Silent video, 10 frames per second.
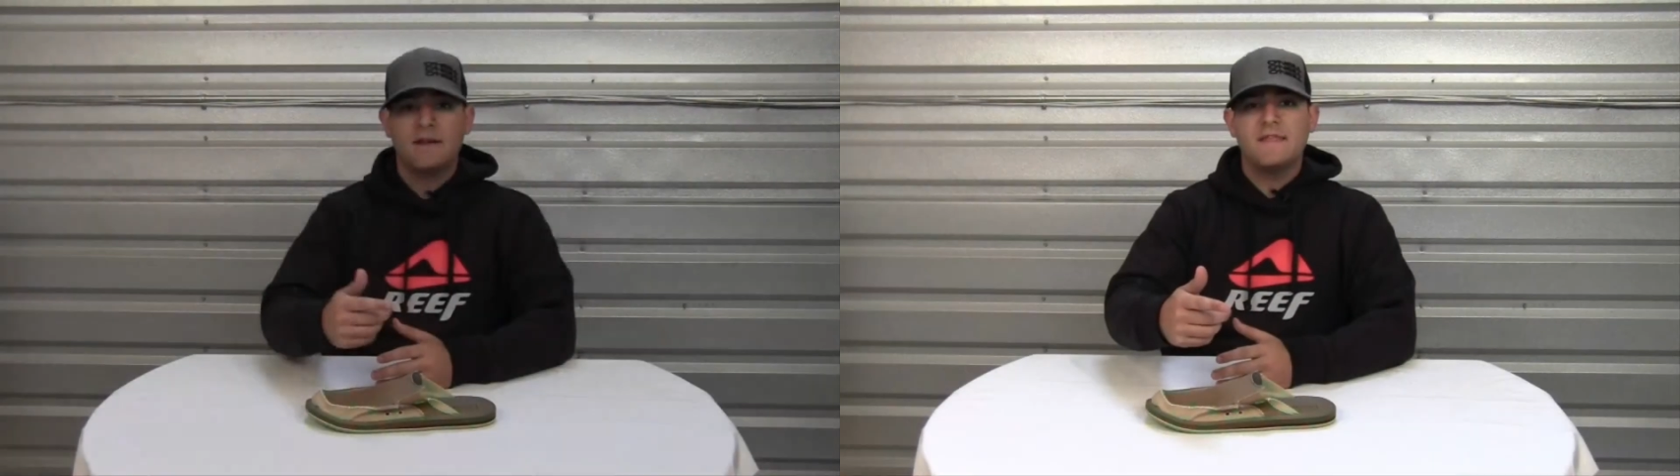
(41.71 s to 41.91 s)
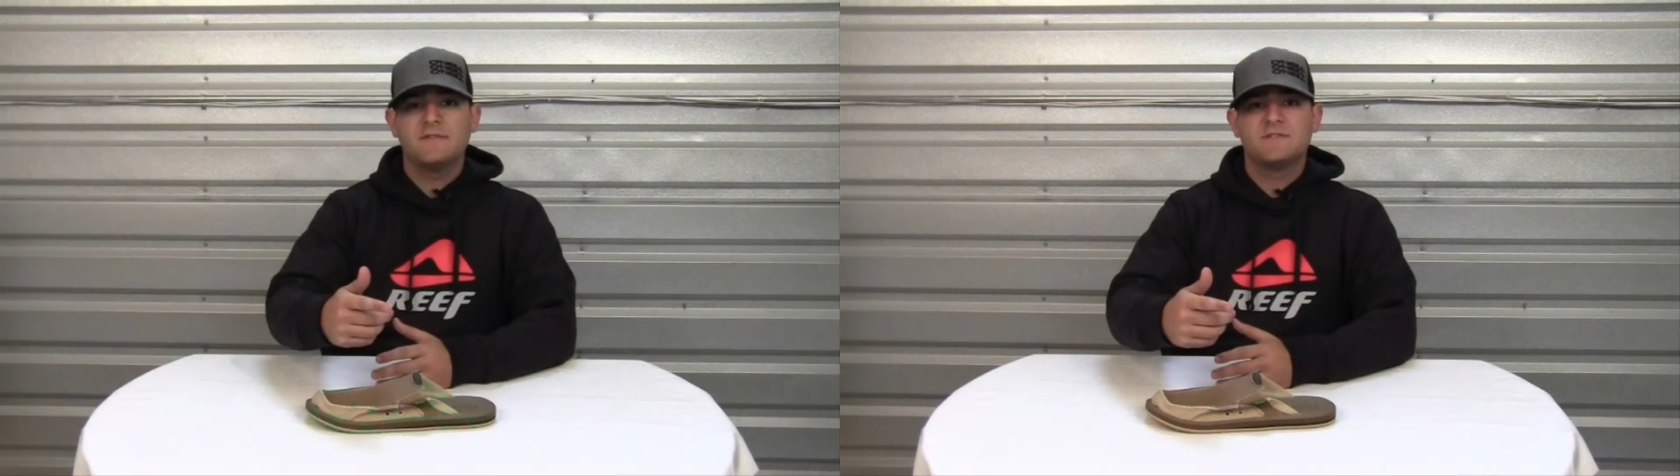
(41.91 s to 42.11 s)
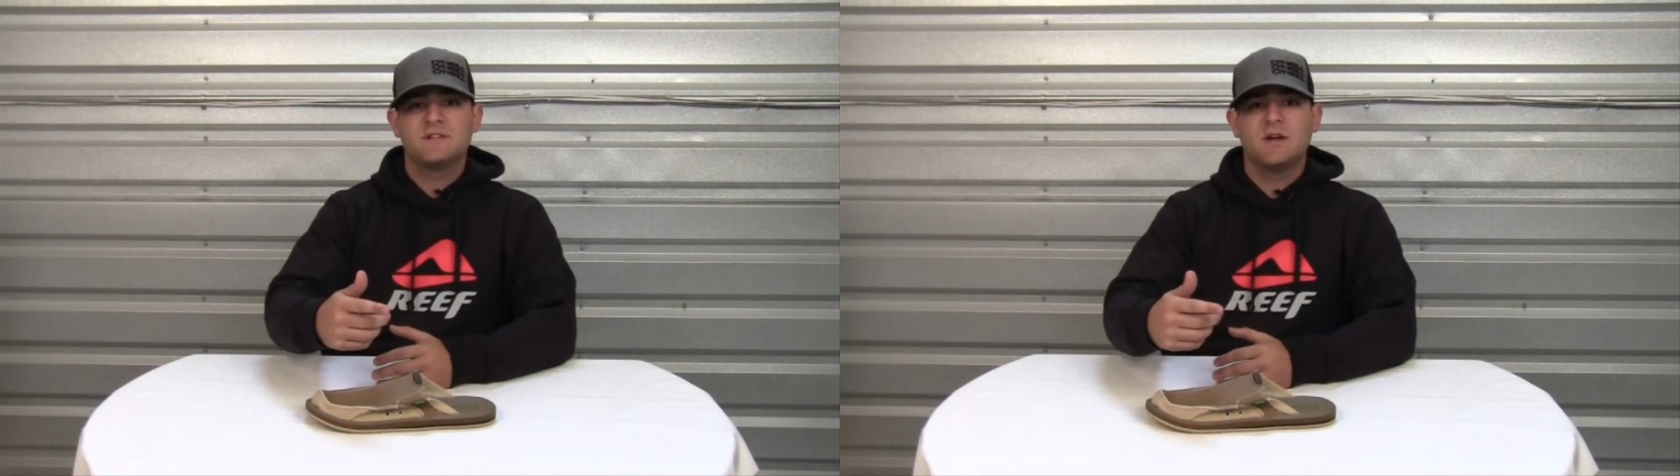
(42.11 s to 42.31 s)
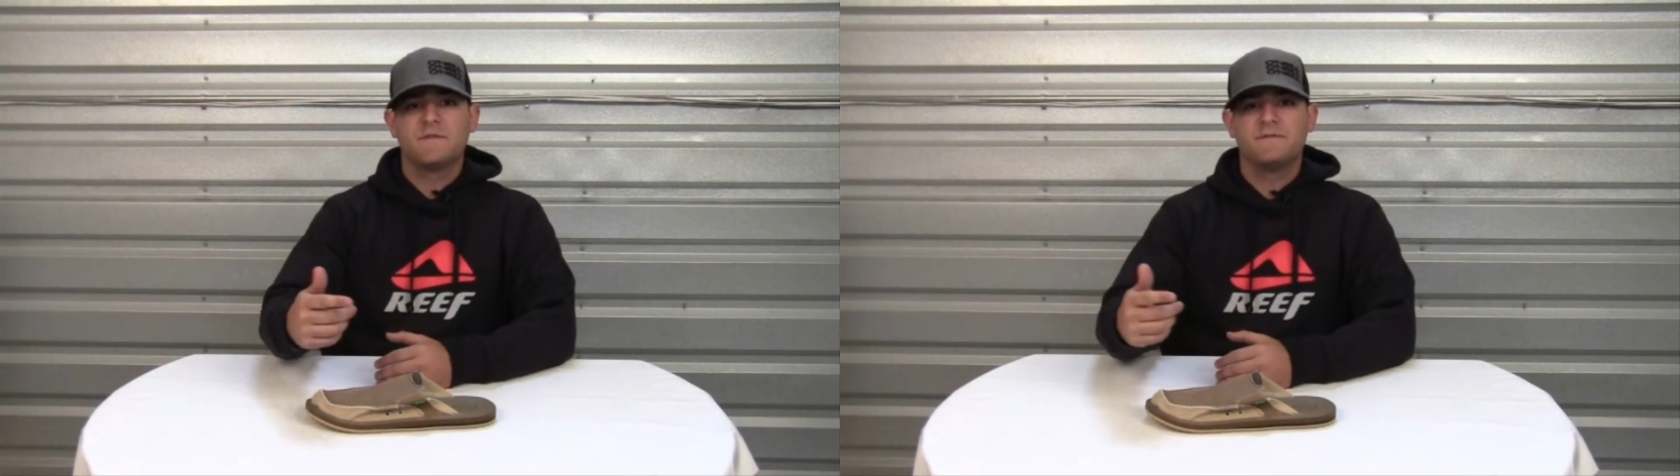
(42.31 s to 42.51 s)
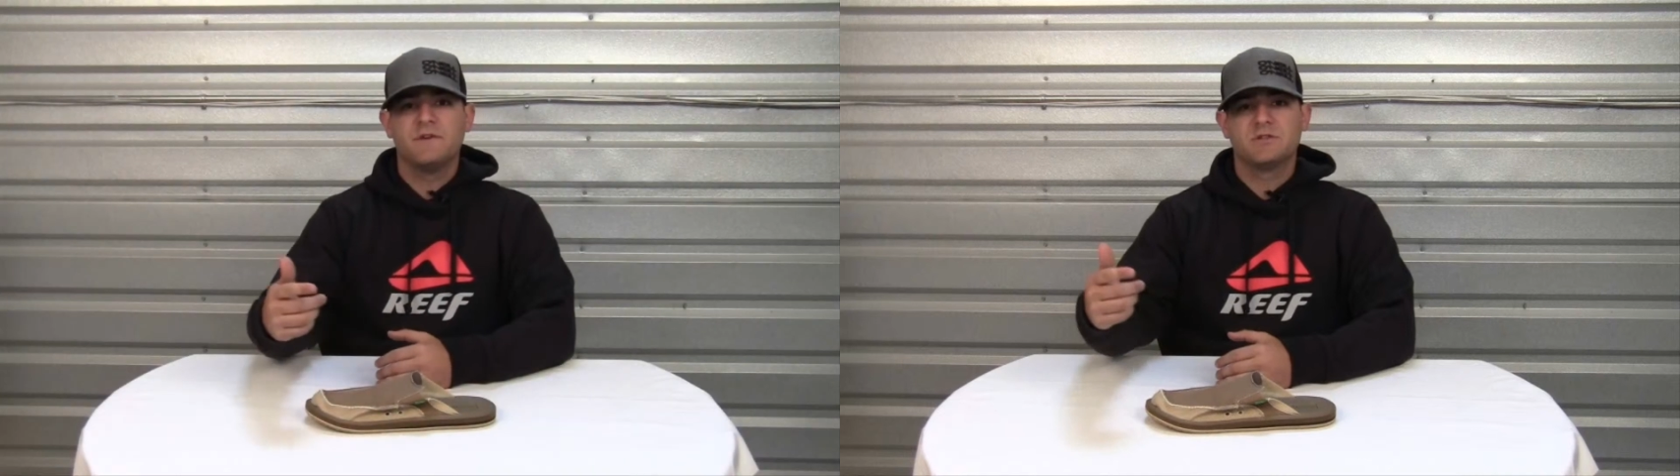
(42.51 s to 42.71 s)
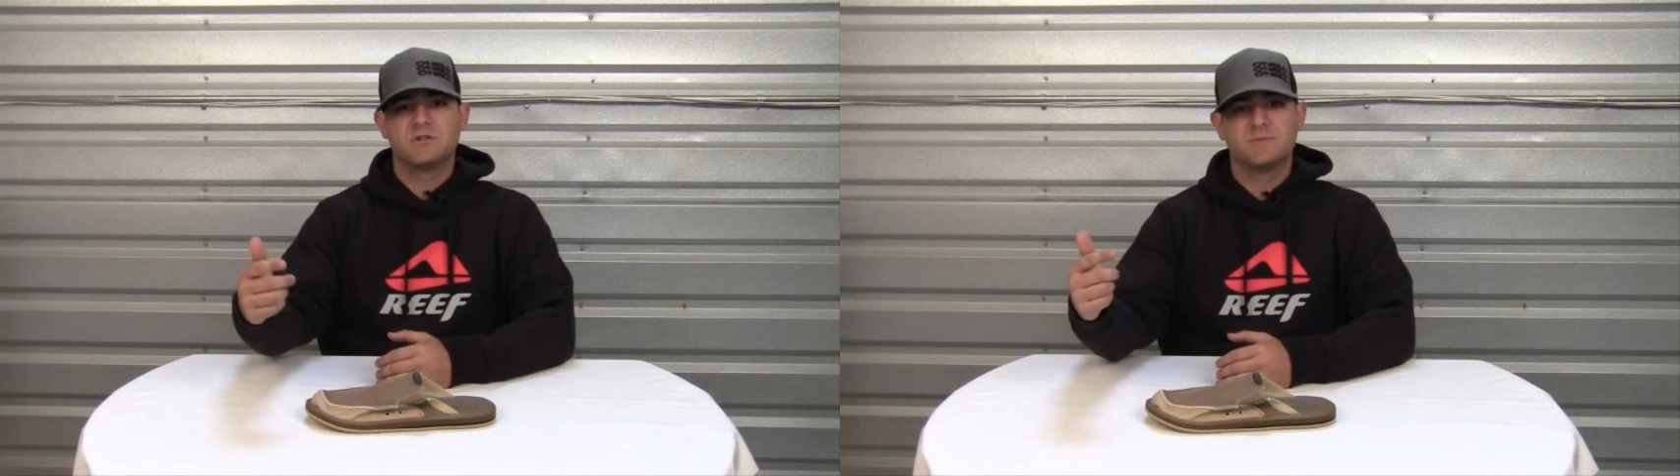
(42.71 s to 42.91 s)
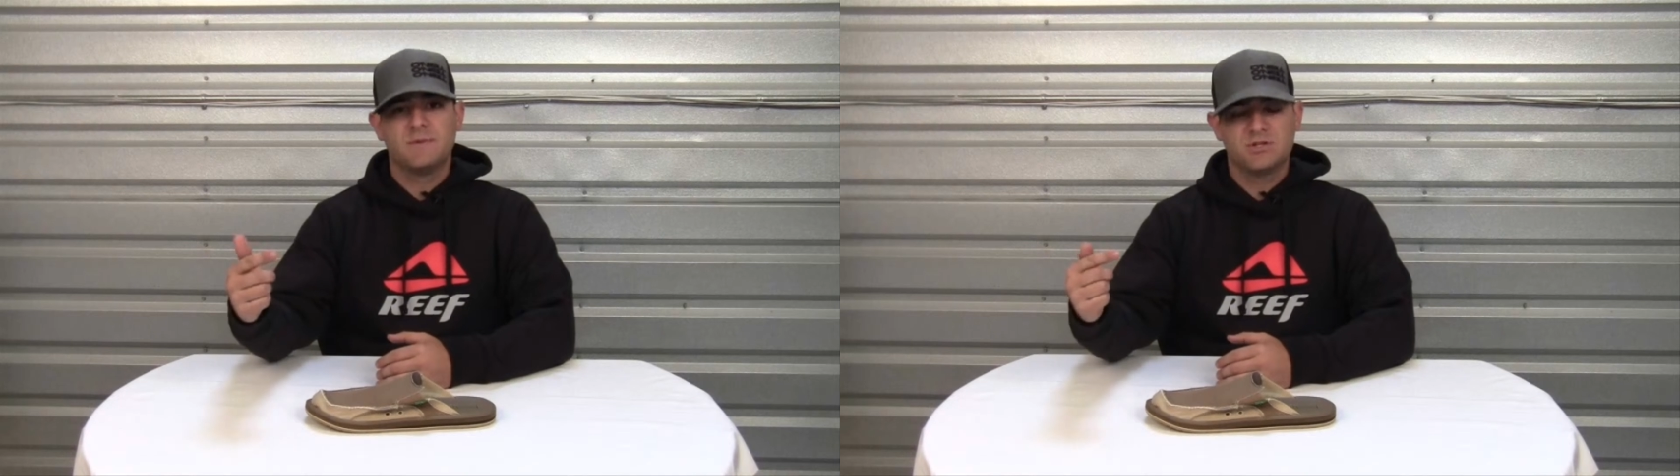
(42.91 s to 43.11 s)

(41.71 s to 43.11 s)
Now that you've seen all the features,